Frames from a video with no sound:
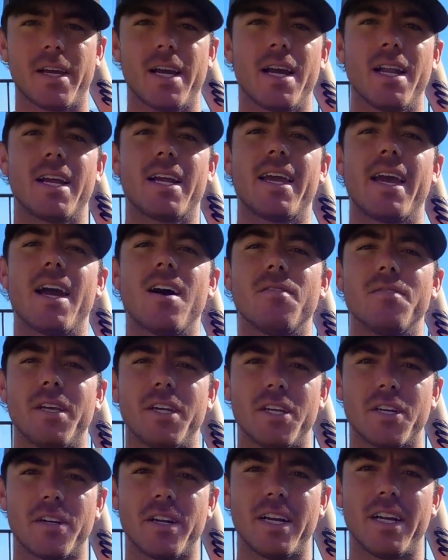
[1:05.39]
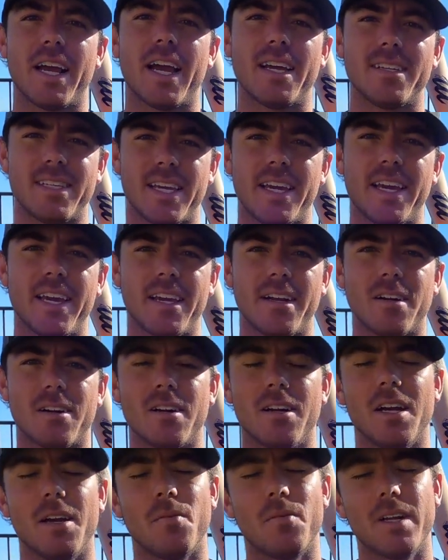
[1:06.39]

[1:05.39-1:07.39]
the kind of count that you're in as a hitter.